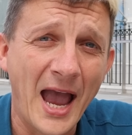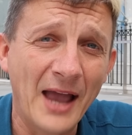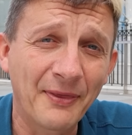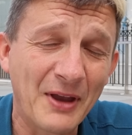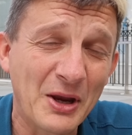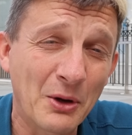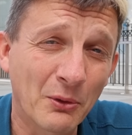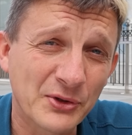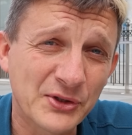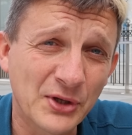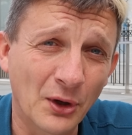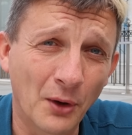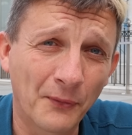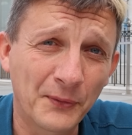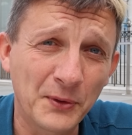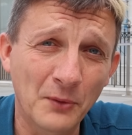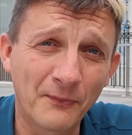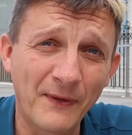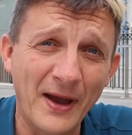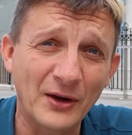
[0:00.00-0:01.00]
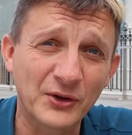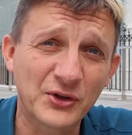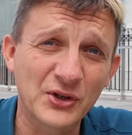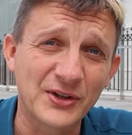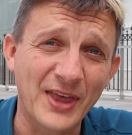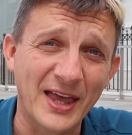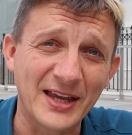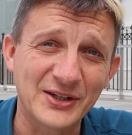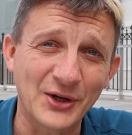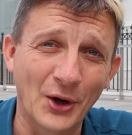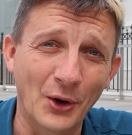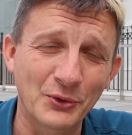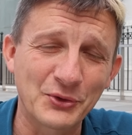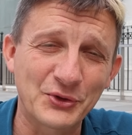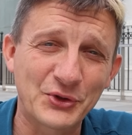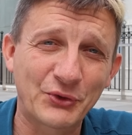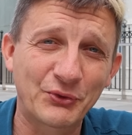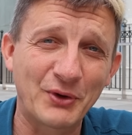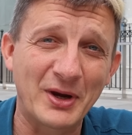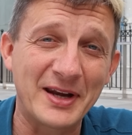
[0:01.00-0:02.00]
And they also offer you vouchers. That's
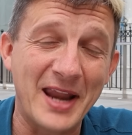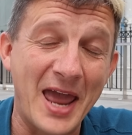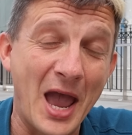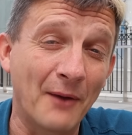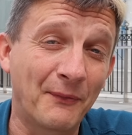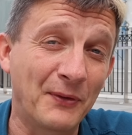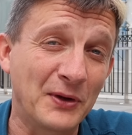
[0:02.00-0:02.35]
on screen now.